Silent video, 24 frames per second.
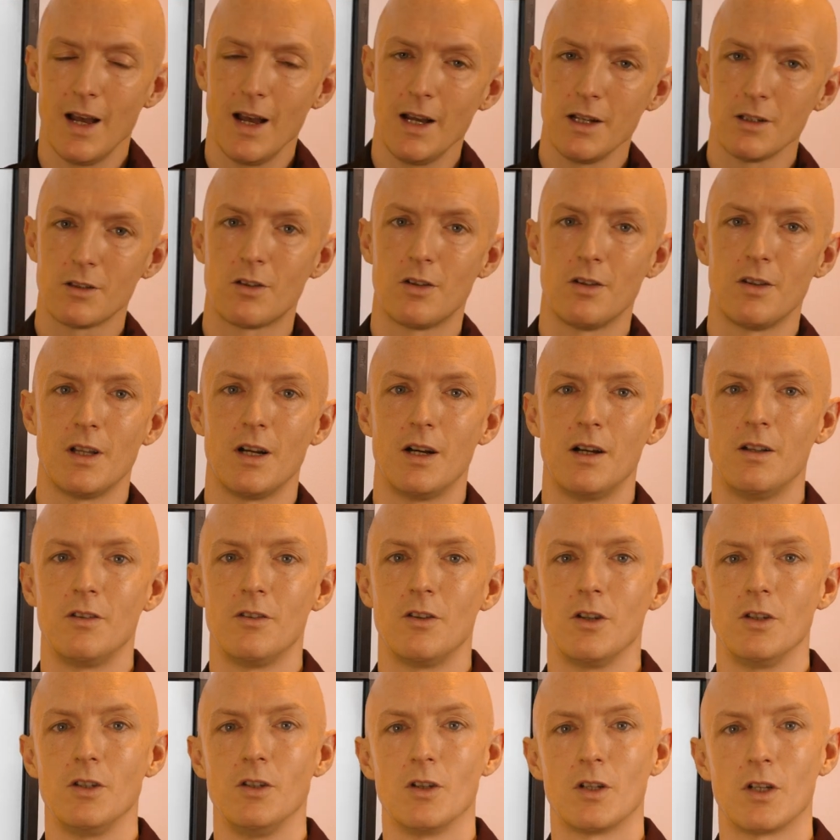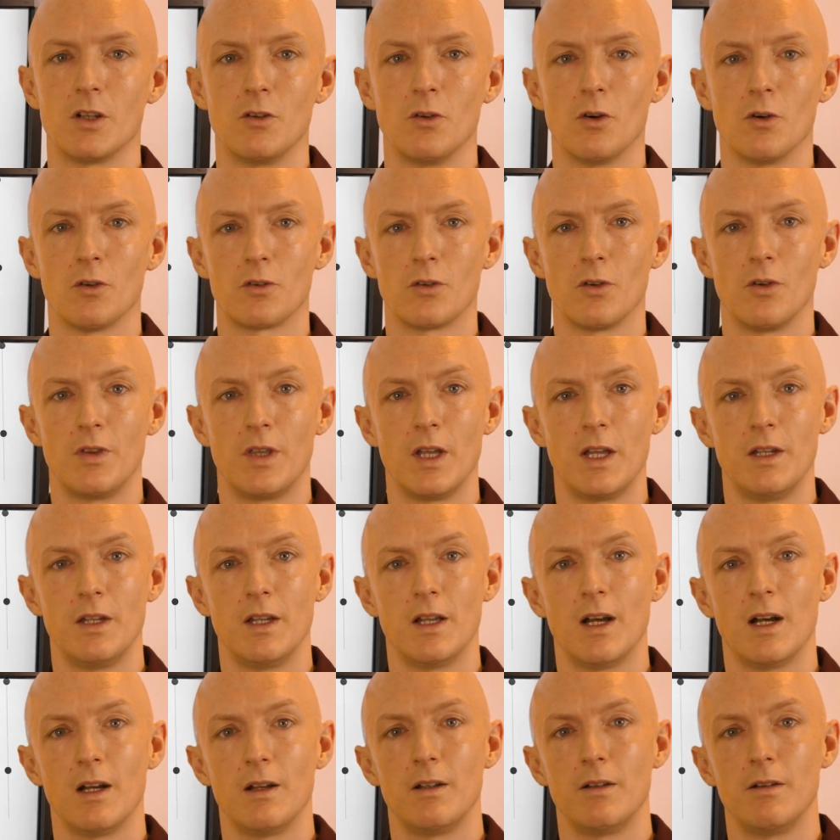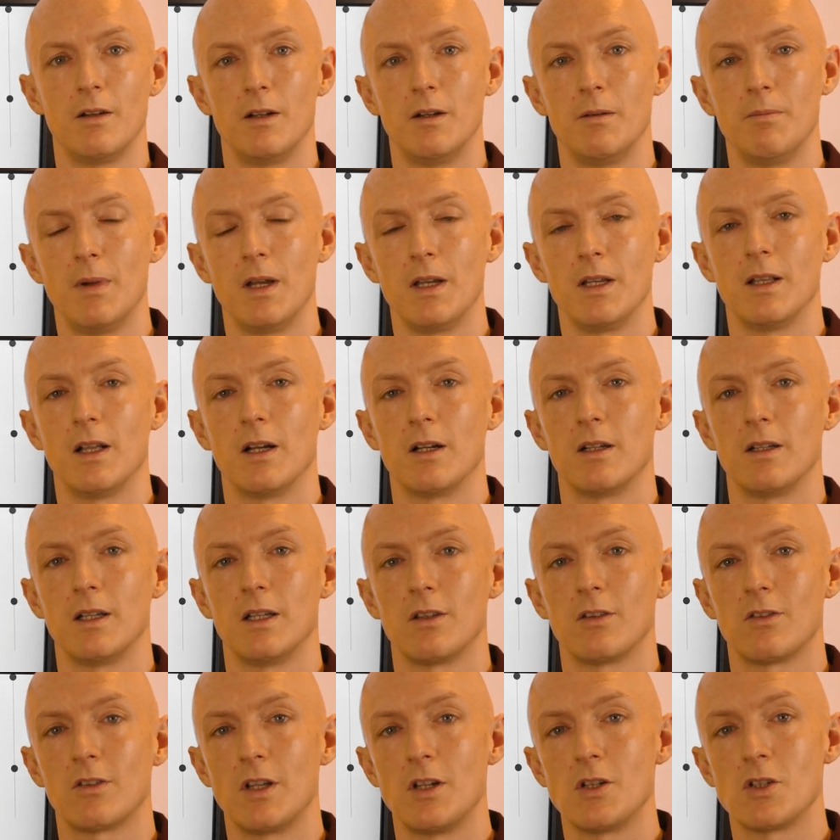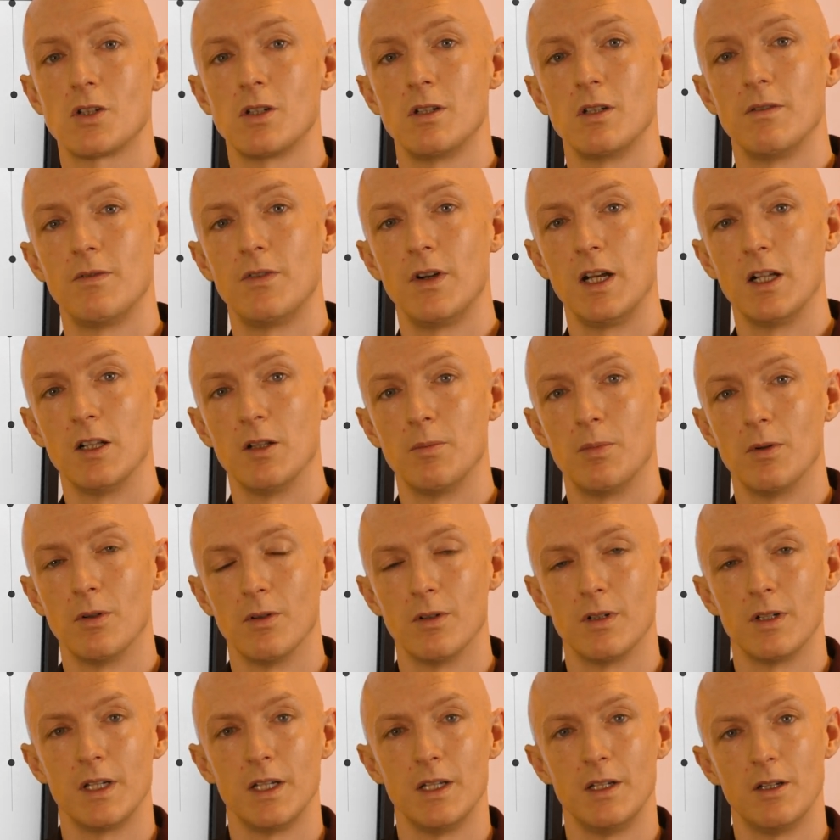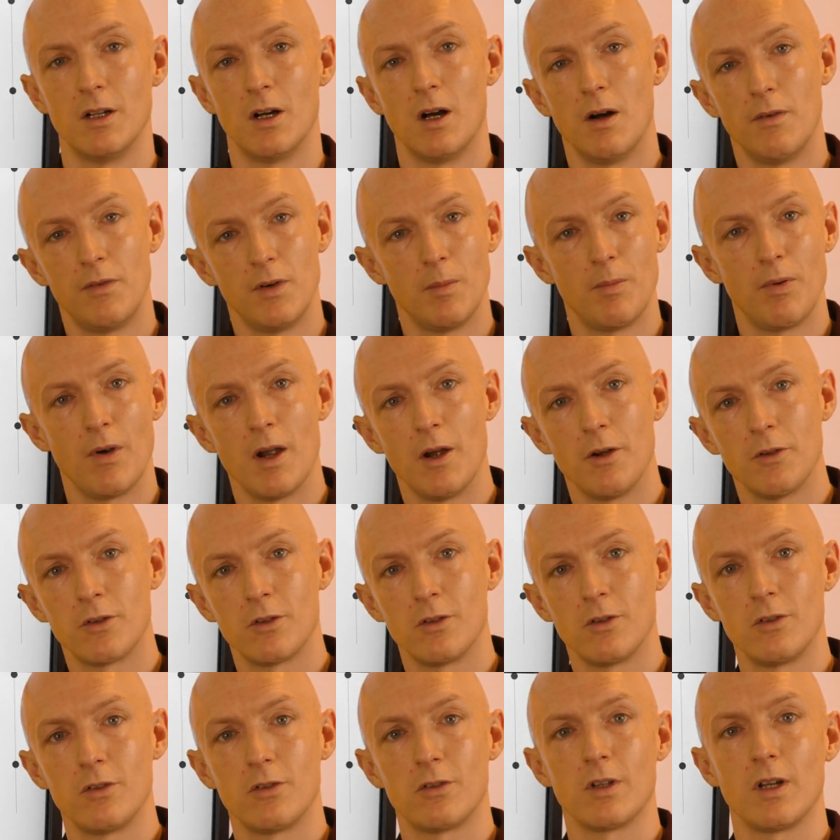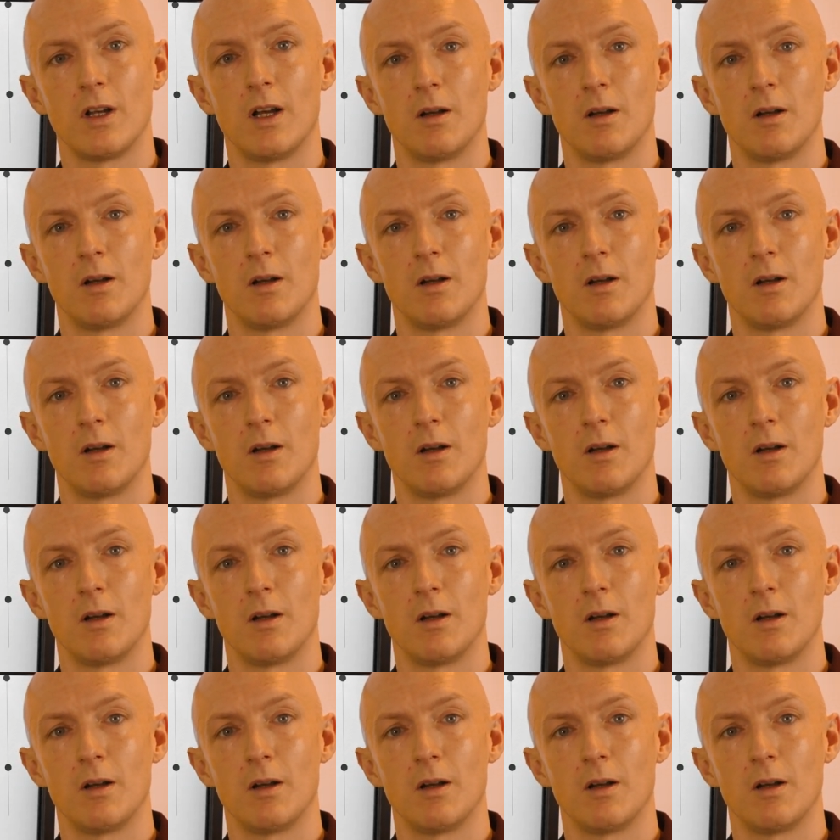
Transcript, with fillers: Add to that that you can also then uh, make that extension available in other browsers,